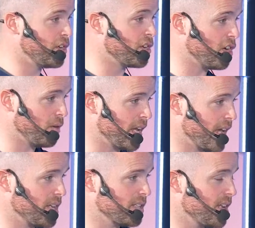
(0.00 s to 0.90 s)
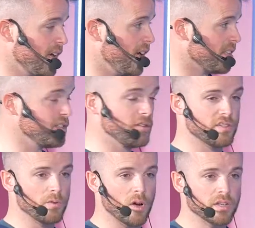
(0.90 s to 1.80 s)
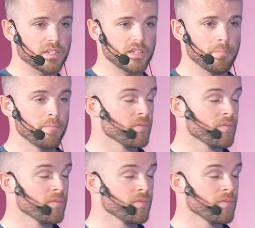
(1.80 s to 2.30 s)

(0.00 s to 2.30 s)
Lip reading: could go and get as soon as you wanted them